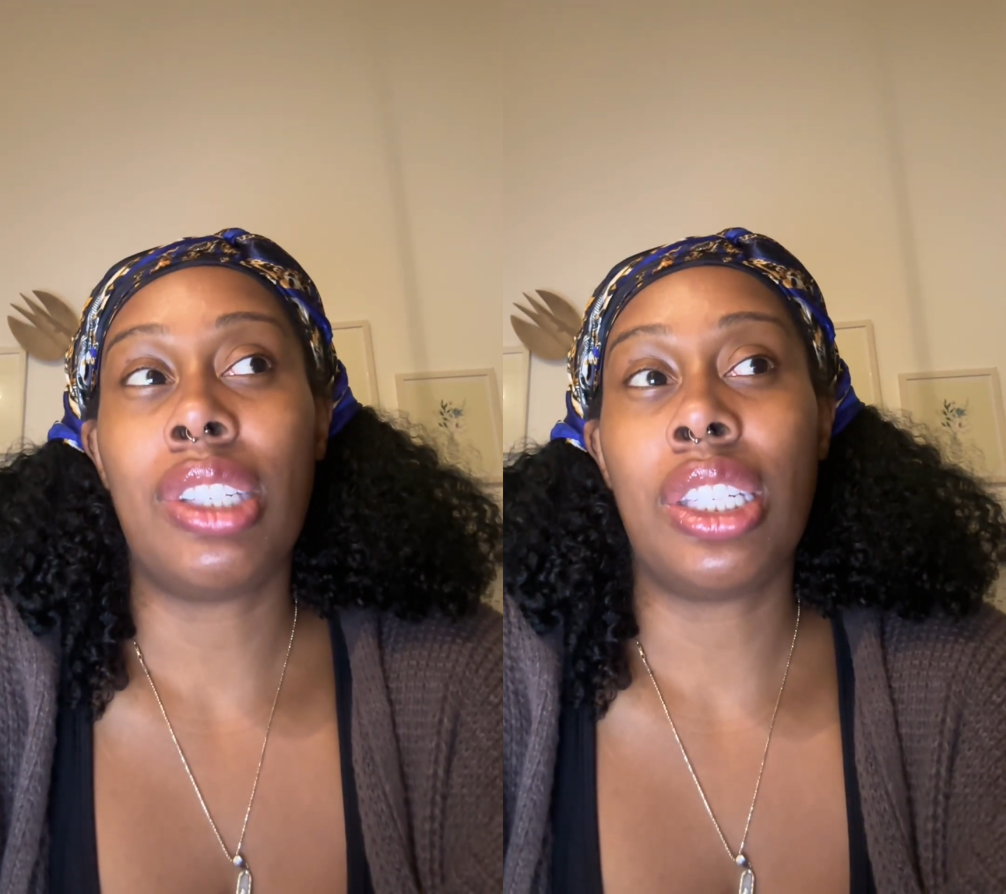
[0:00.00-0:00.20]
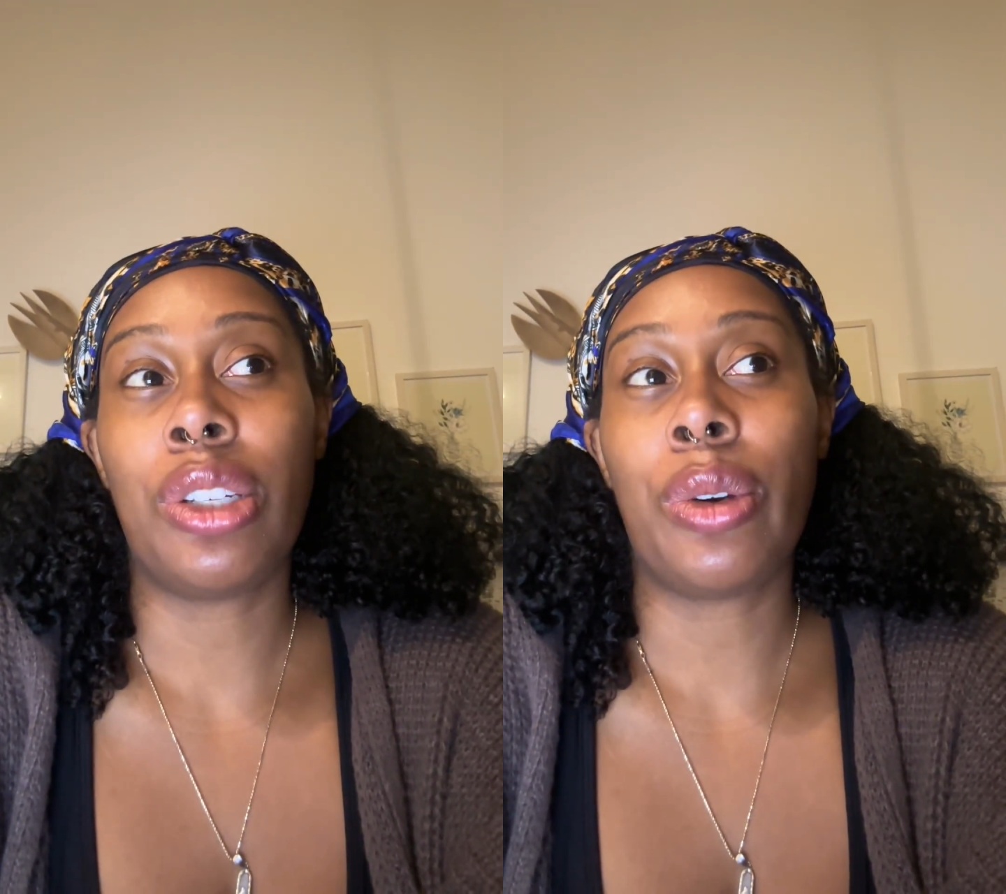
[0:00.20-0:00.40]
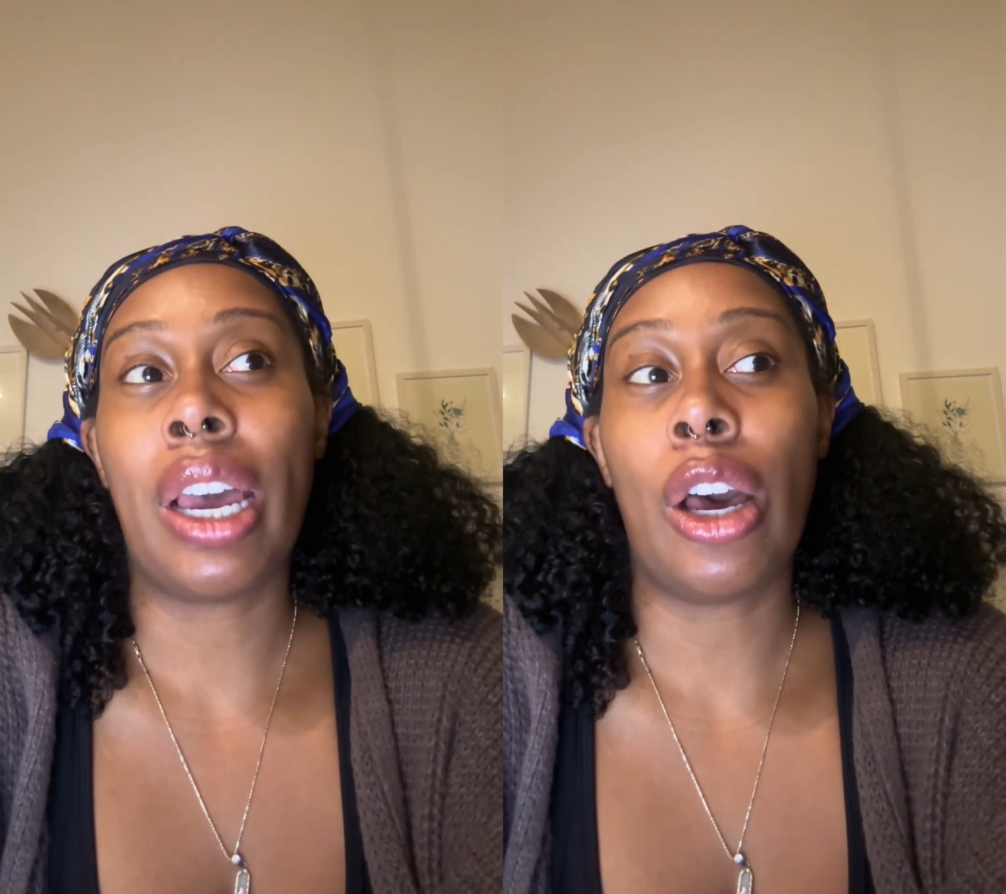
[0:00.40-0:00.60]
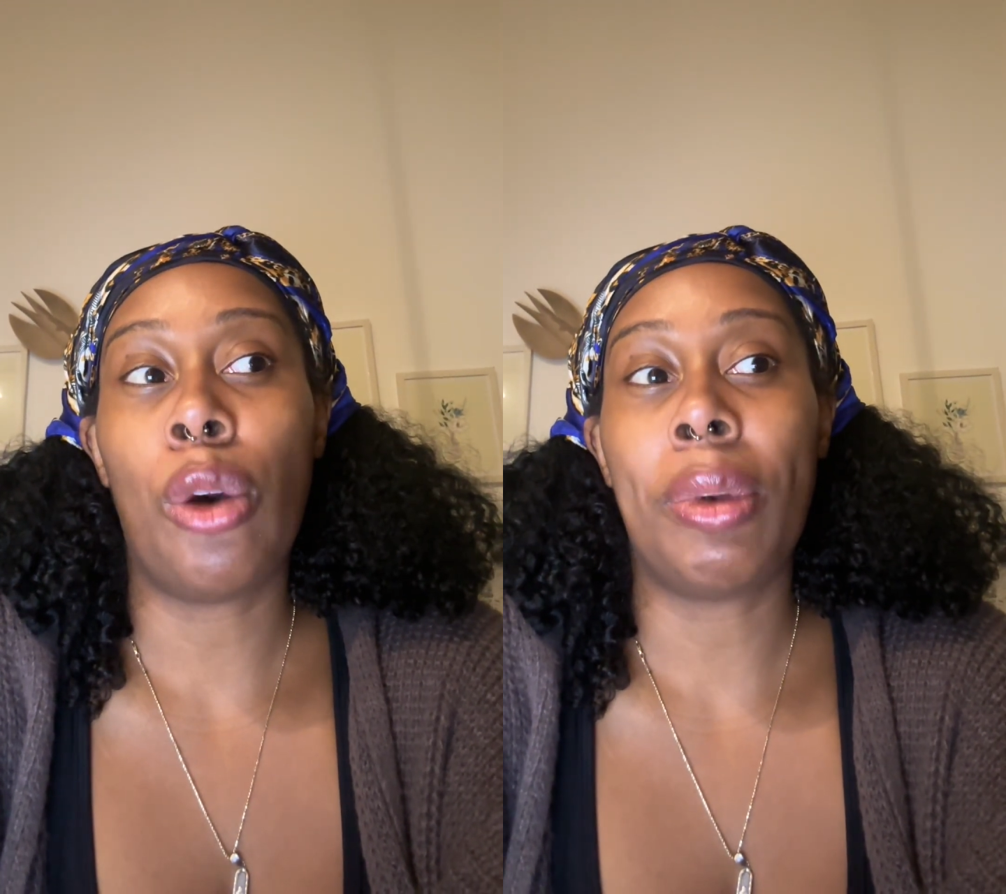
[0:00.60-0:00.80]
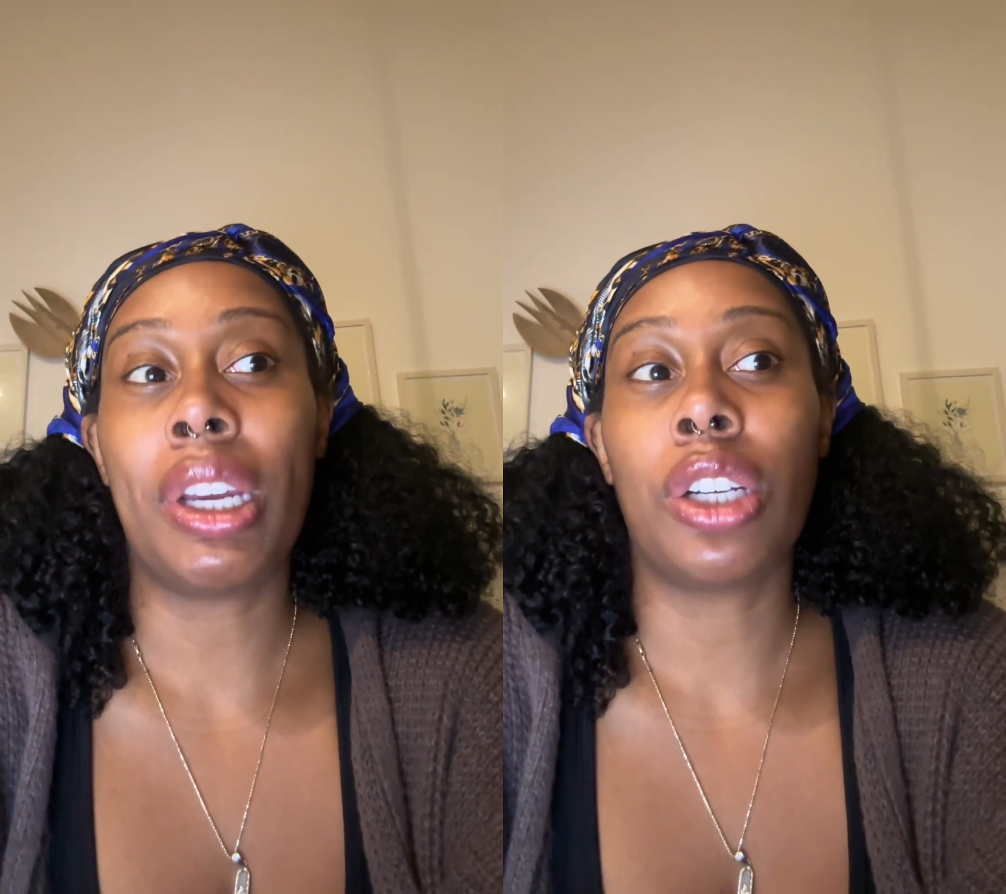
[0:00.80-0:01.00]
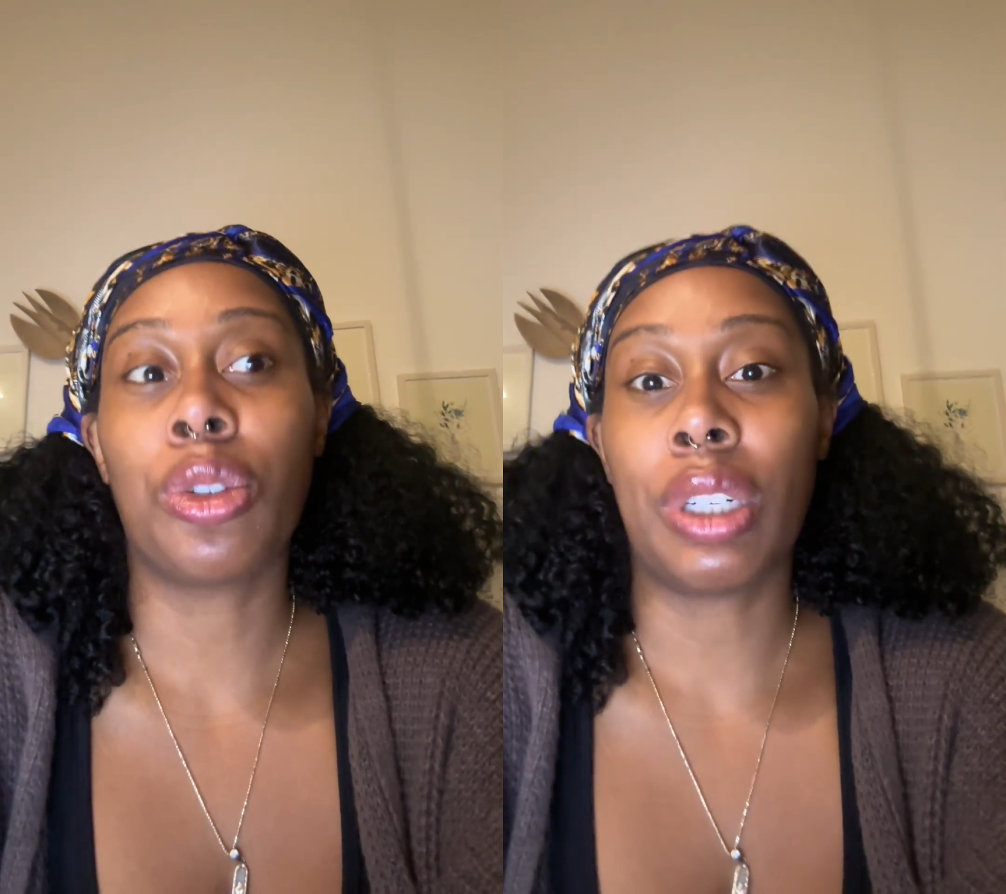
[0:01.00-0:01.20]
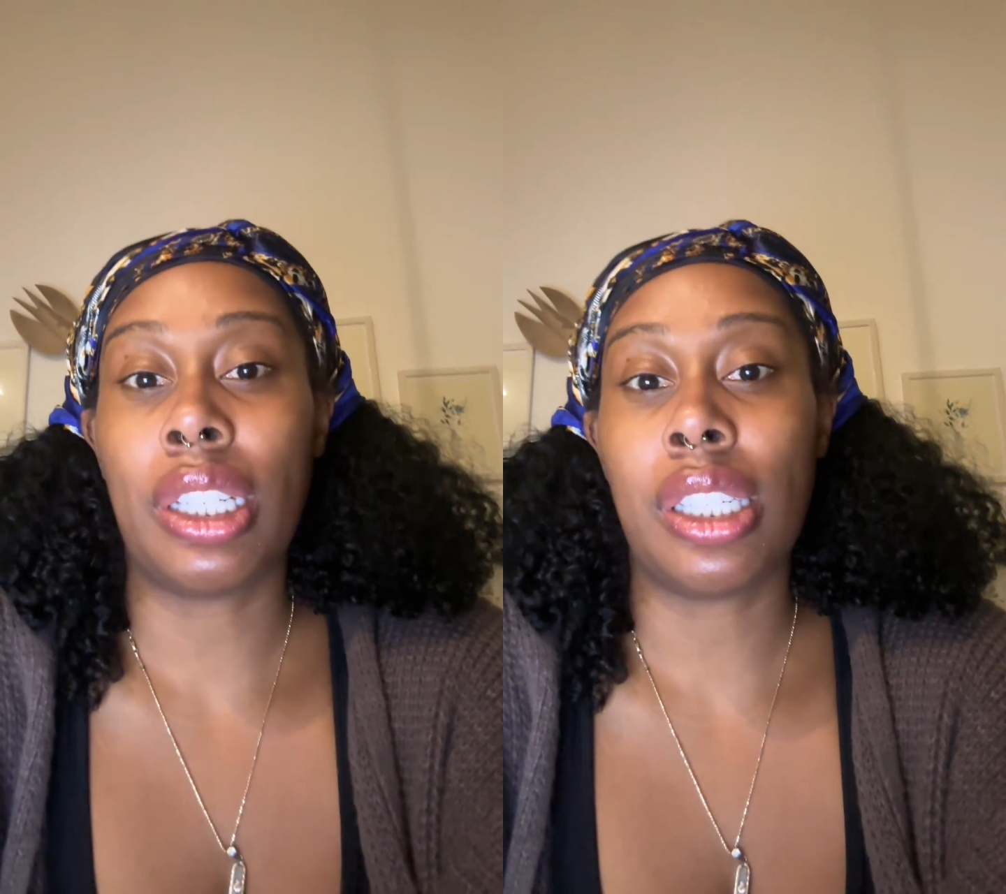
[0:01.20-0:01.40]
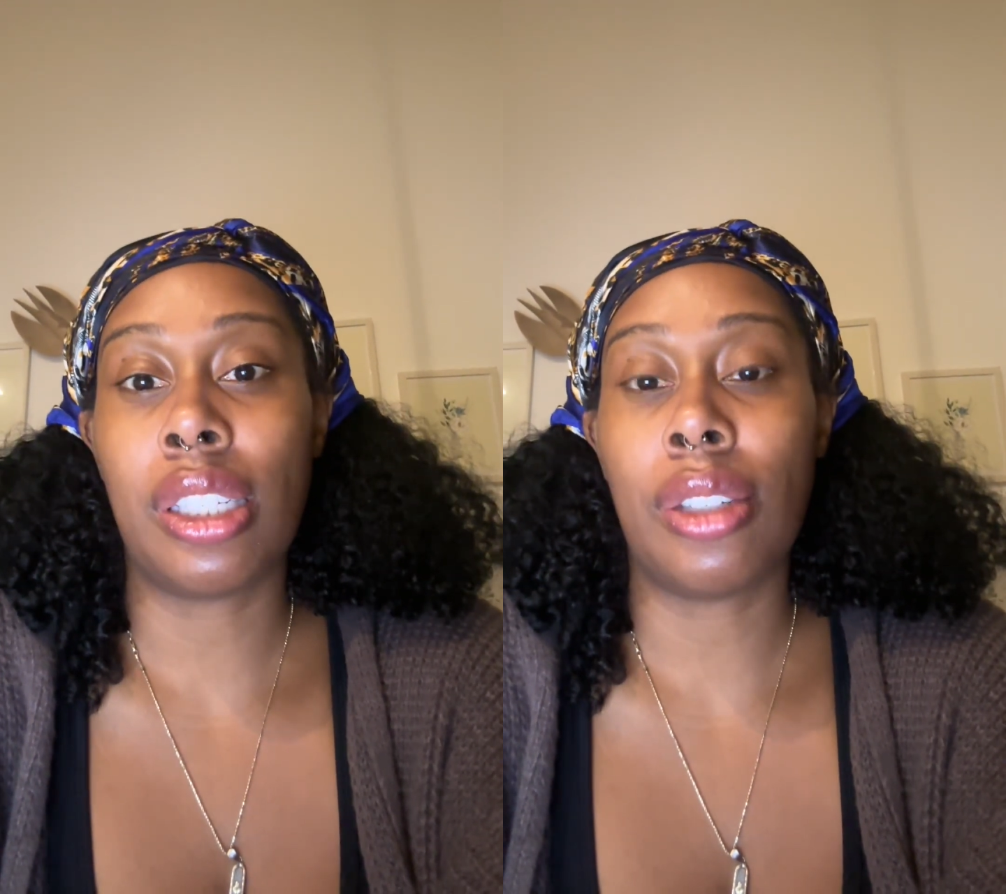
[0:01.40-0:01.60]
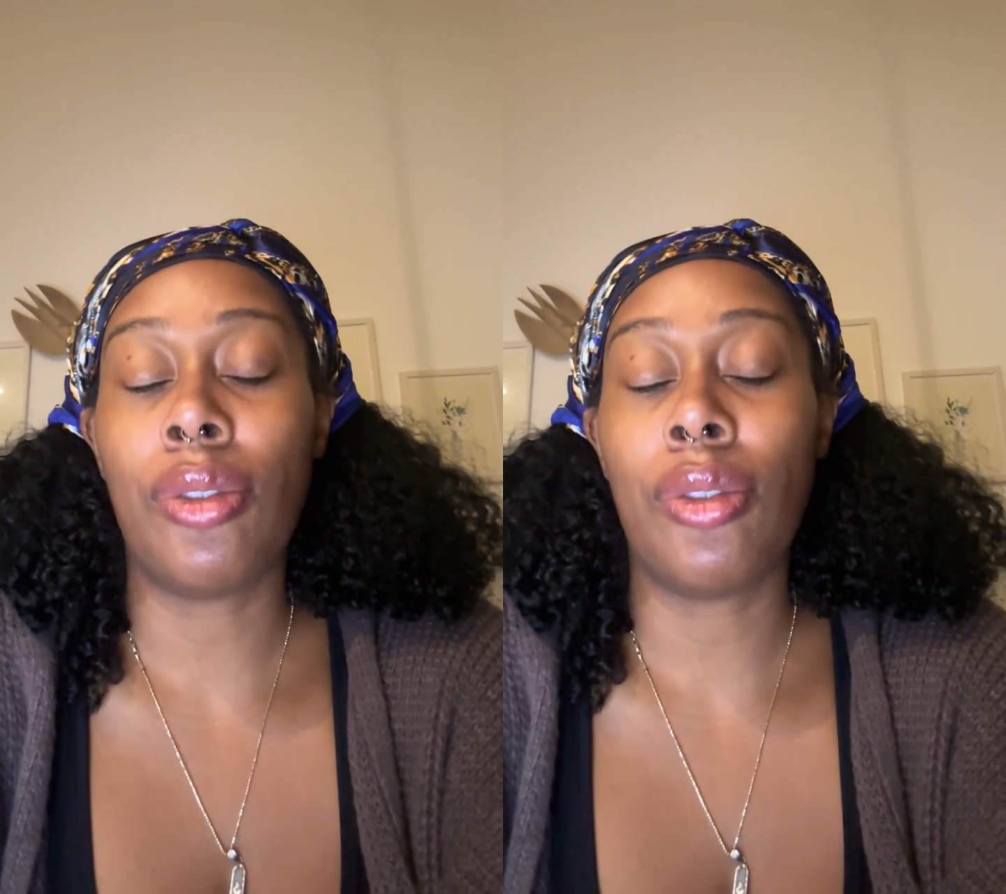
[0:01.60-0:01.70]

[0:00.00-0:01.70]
to help increase